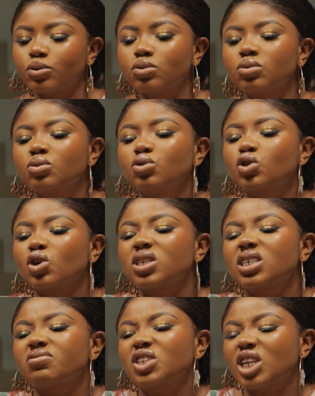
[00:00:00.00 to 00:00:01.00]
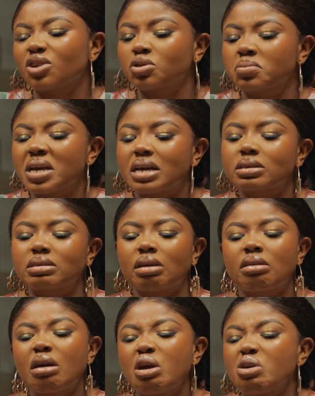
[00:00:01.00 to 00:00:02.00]
who just reach out to me and
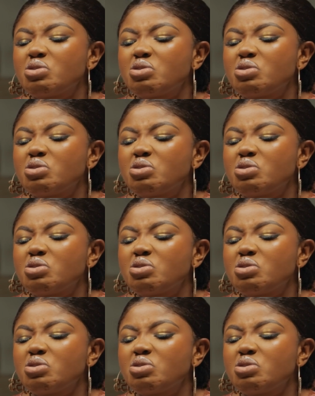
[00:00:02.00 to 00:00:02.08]
say,